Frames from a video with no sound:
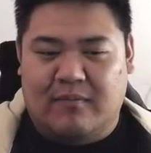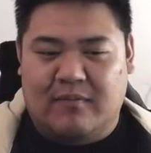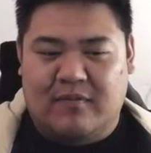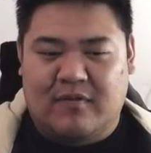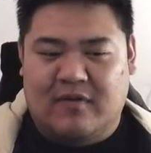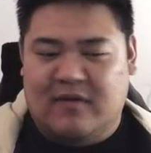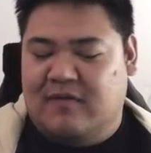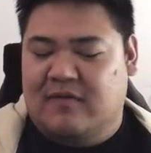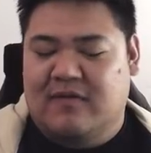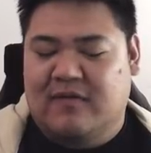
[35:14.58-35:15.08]

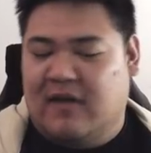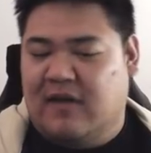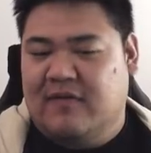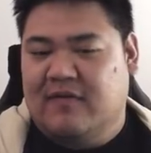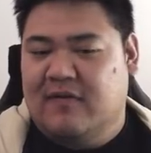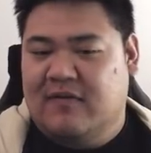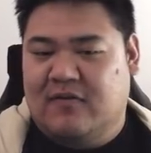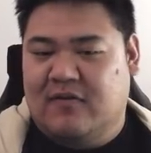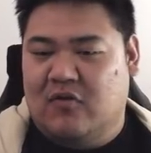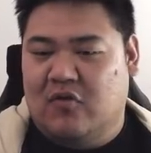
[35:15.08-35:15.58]
This
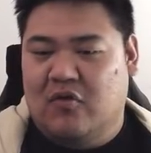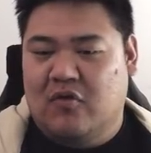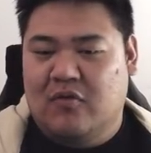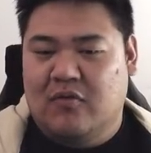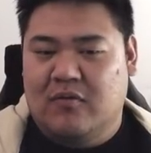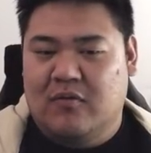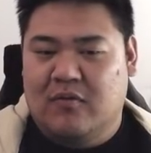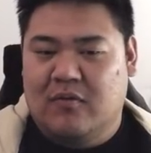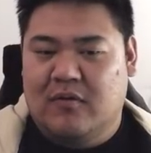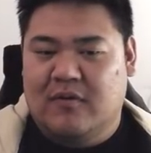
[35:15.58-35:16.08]
doesn't
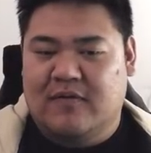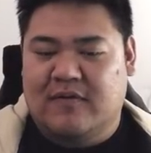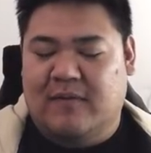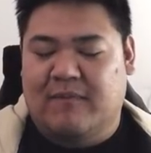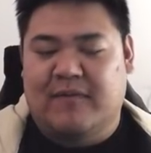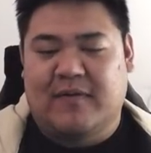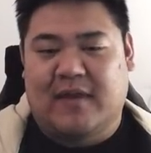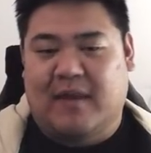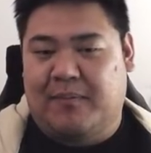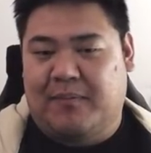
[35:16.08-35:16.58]
do
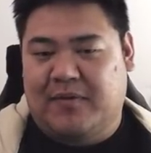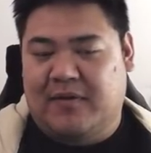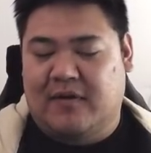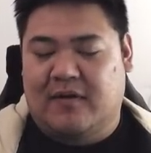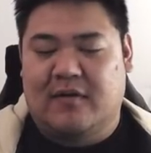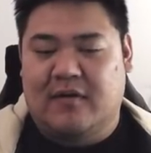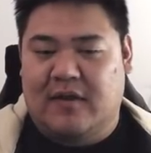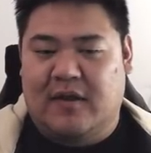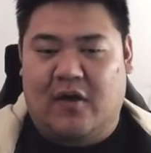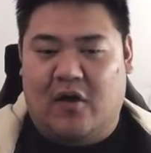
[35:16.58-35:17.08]
something that
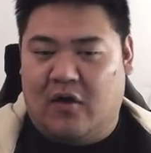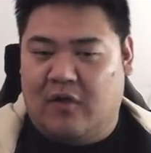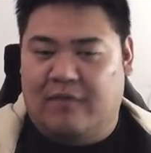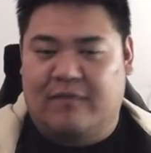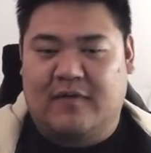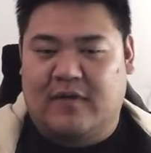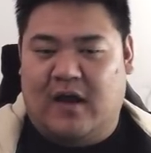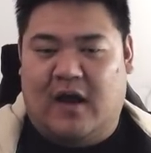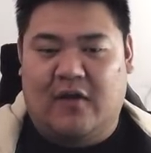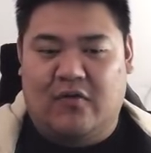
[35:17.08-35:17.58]
particularly Earth
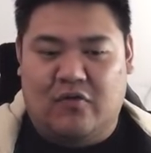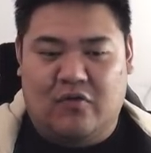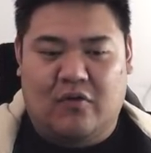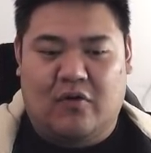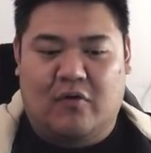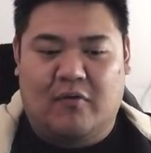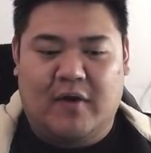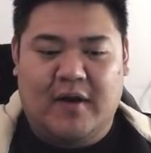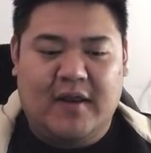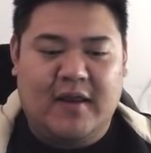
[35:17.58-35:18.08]
can't do
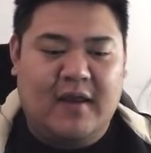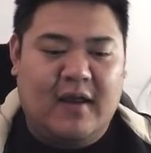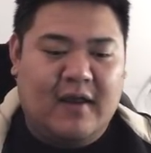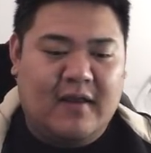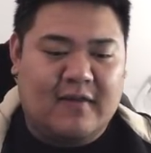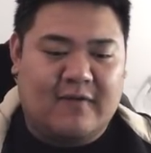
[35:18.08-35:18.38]
already.